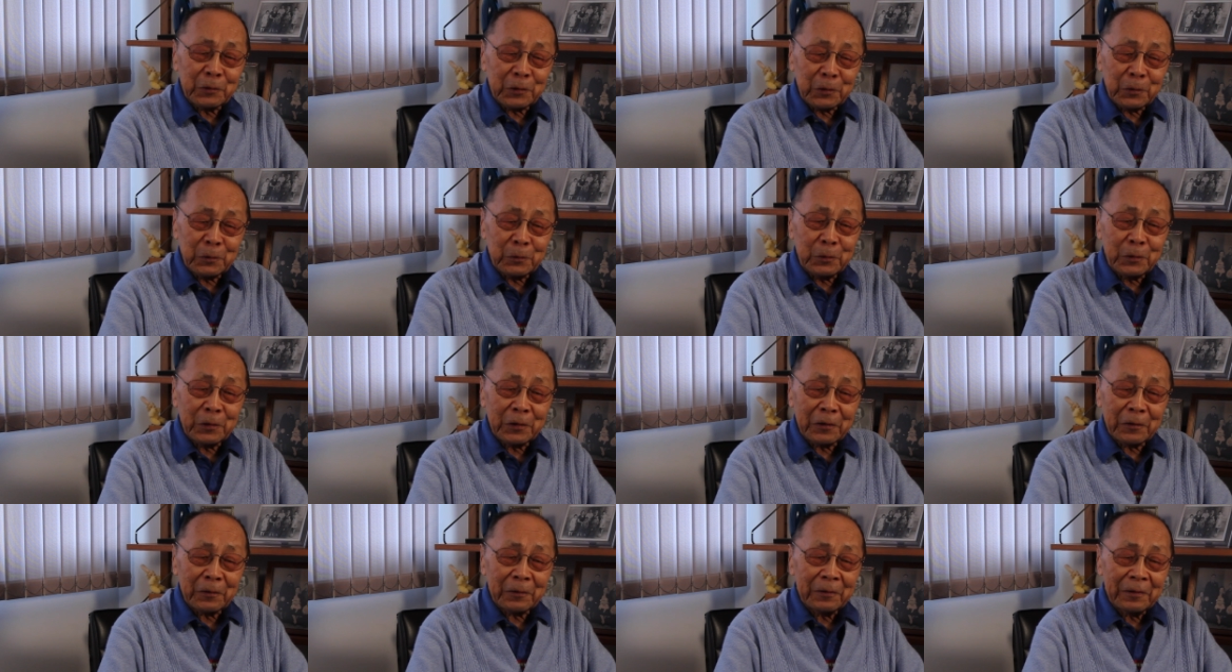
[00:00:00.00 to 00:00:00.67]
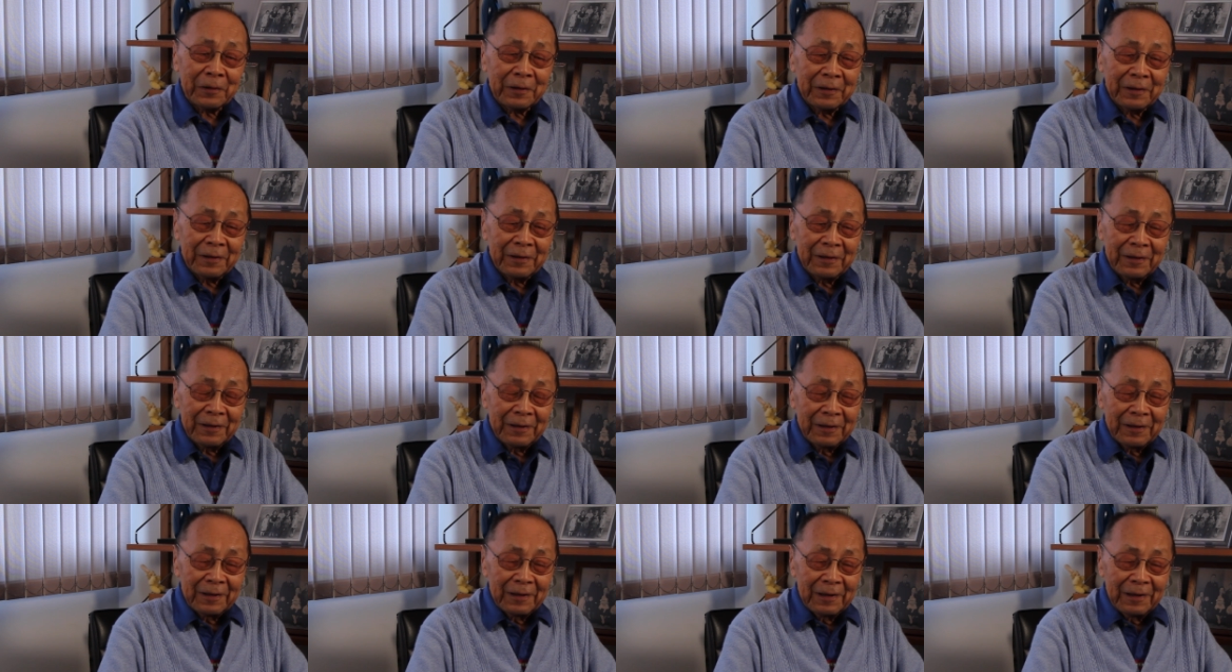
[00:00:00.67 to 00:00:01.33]
World War.
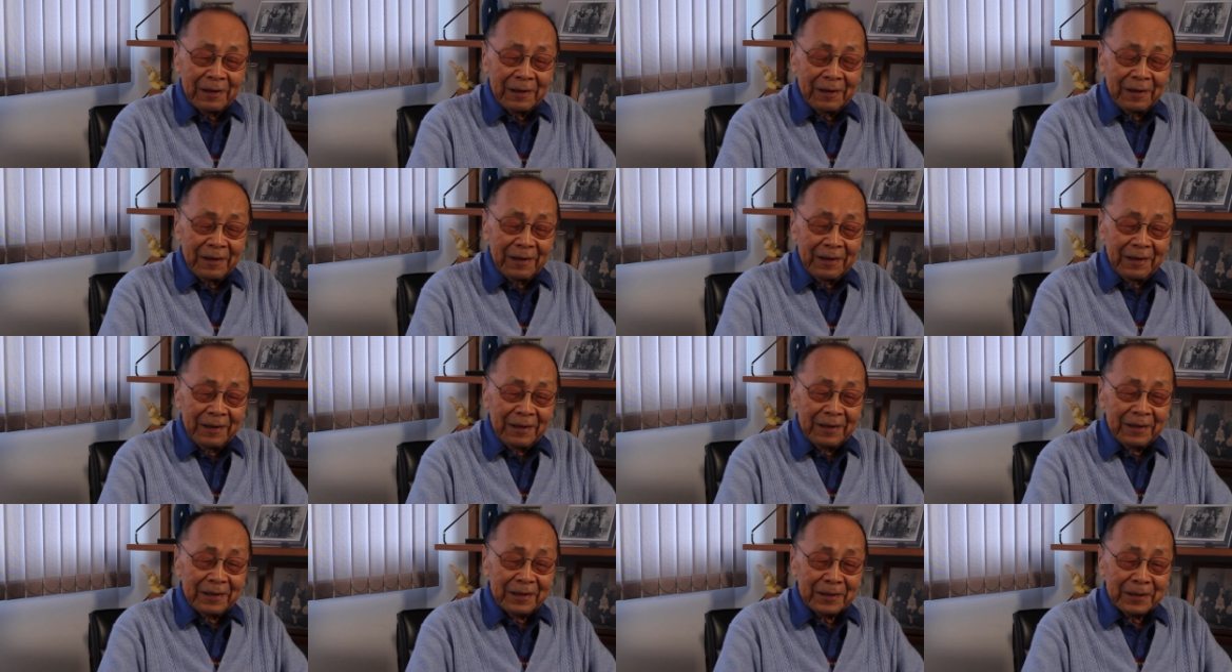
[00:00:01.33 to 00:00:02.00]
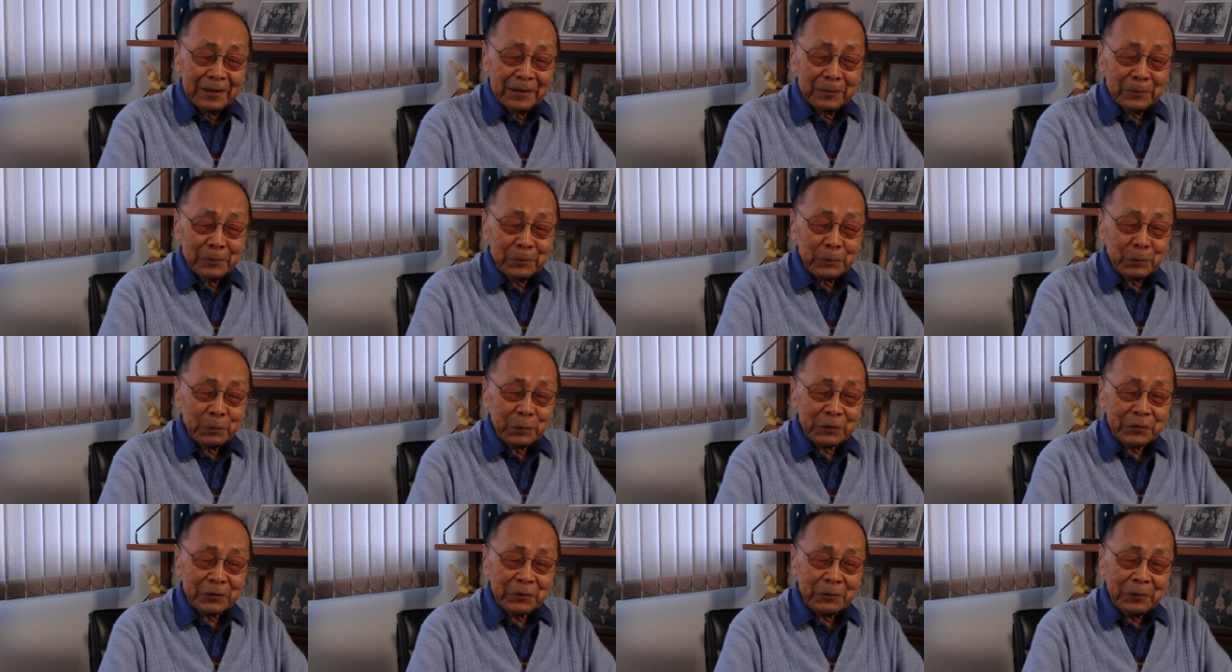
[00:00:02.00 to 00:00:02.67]
It
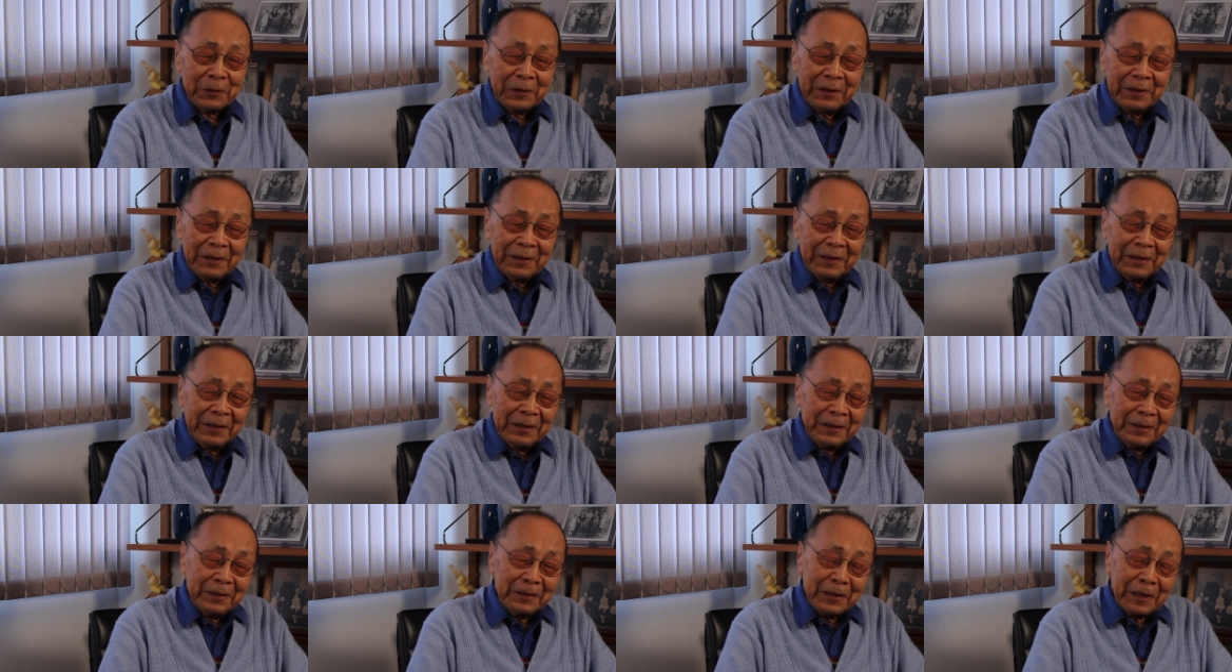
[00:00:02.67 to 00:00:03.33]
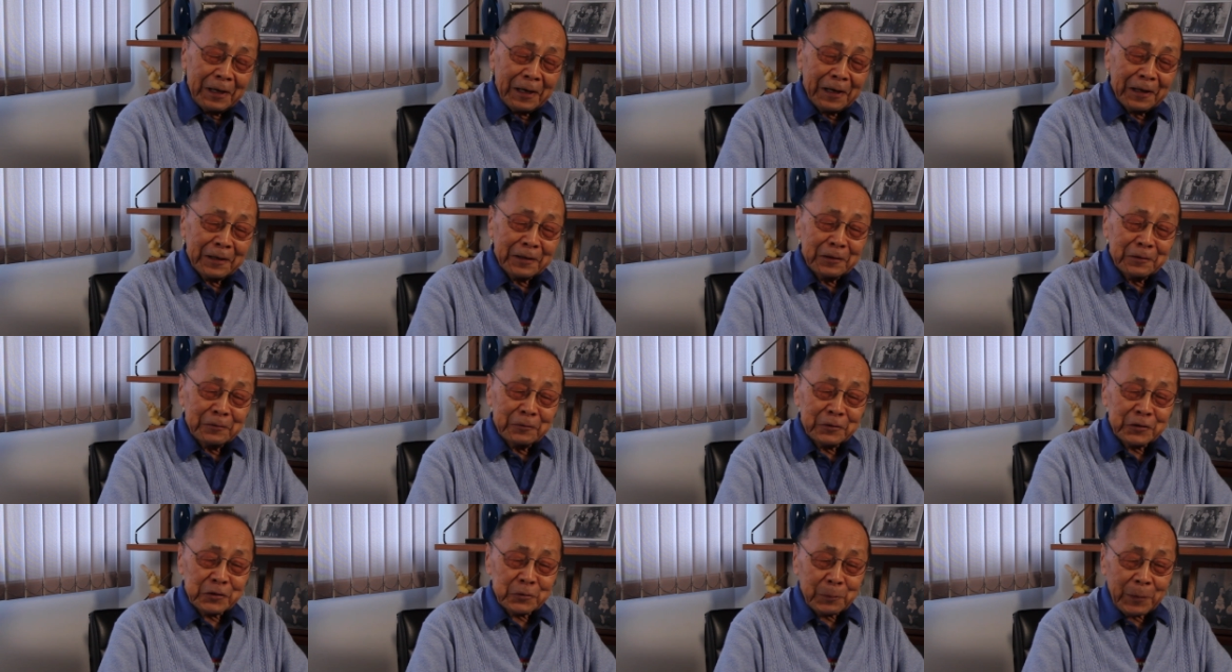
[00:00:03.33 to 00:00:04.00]
was in the heart
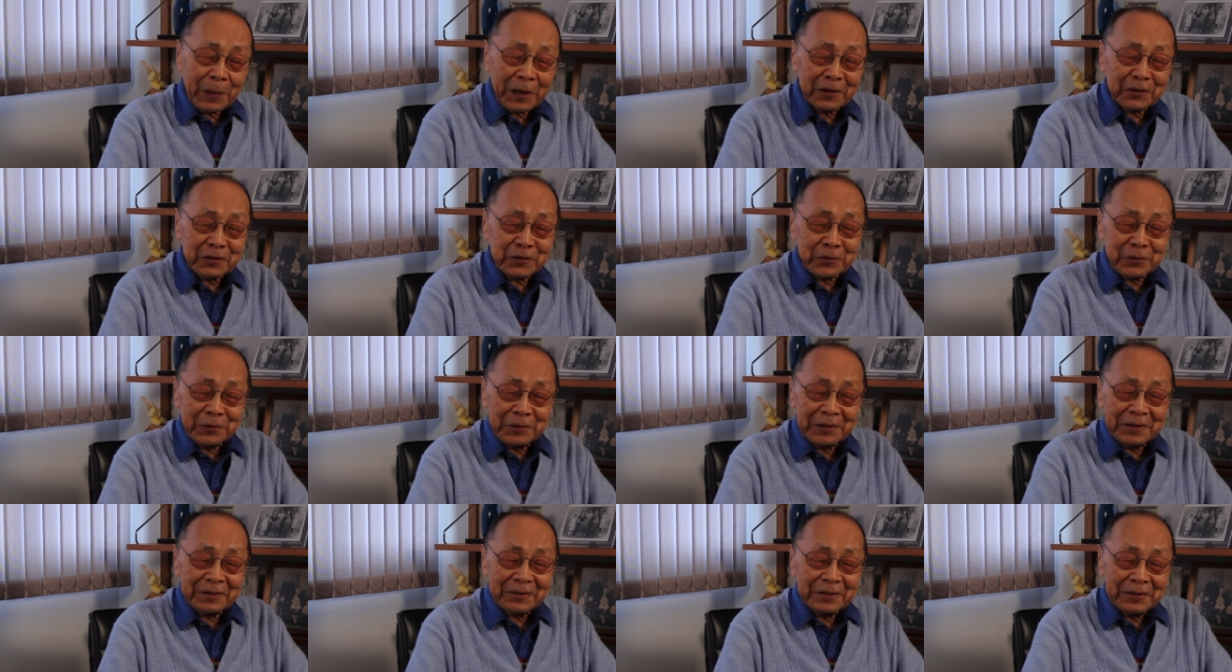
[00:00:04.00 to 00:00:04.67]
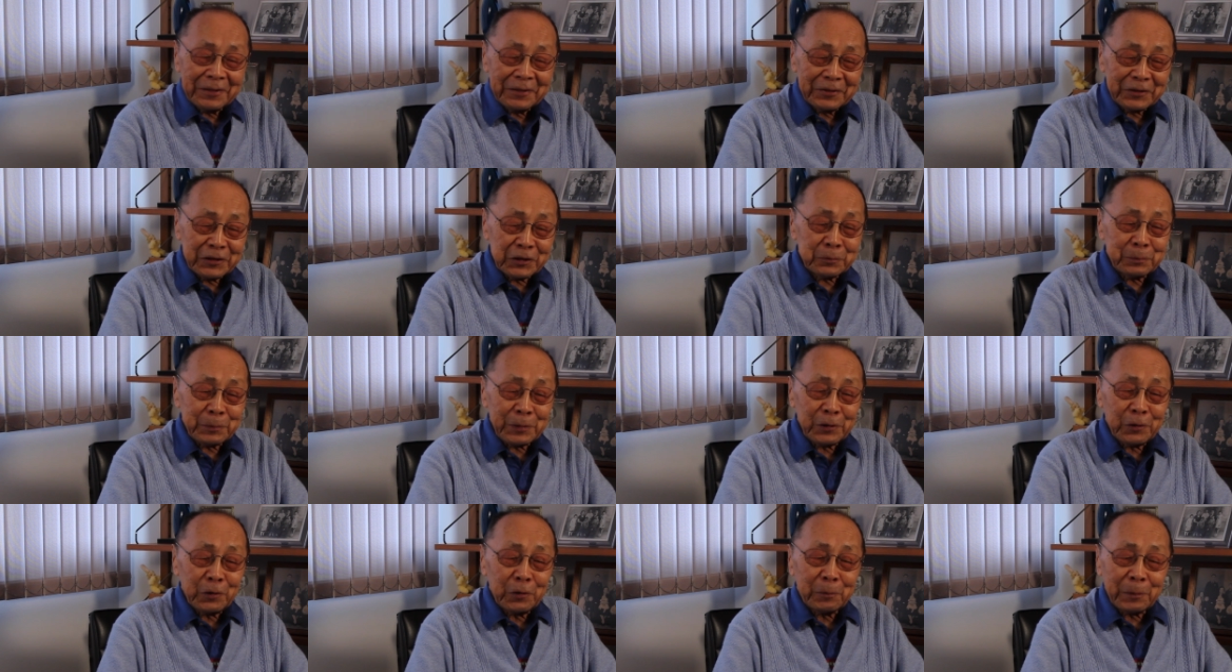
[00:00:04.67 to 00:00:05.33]
of Spark Street, just
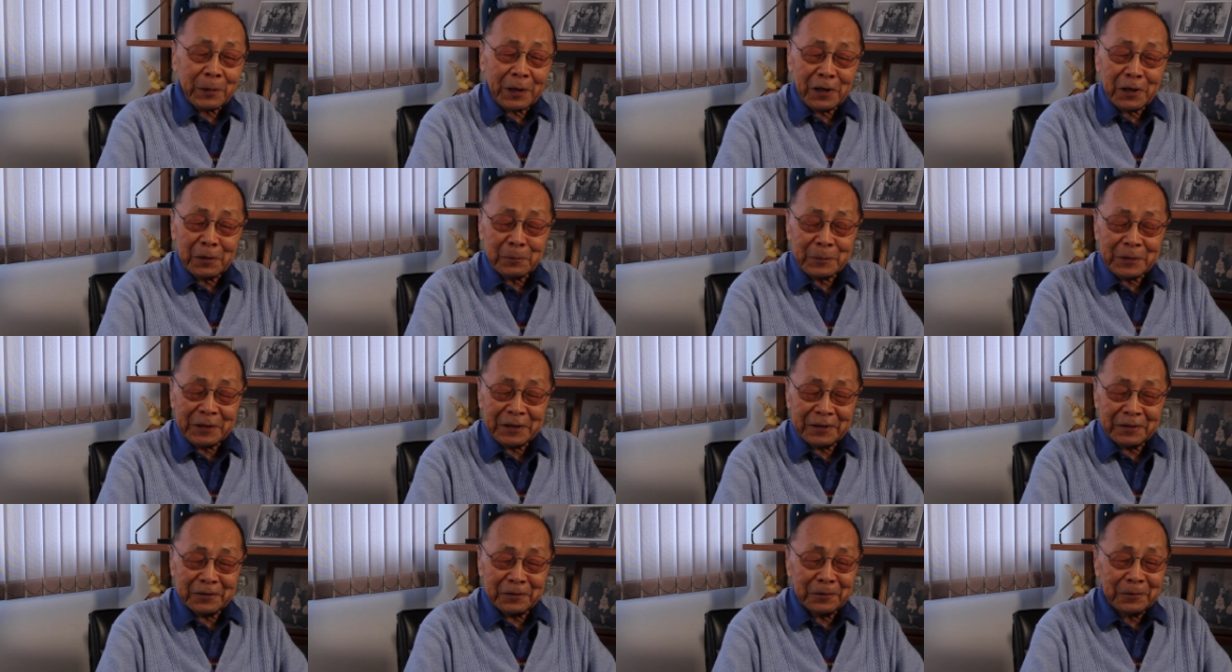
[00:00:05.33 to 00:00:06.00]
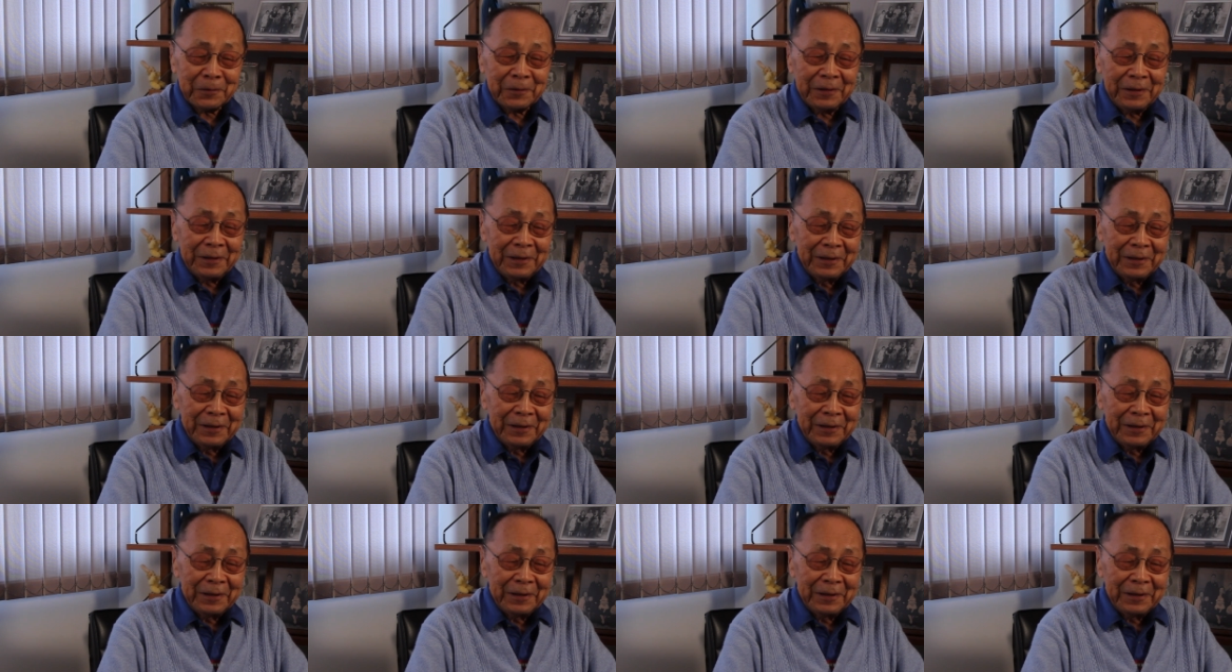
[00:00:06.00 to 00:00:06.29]
below Parliament Hill,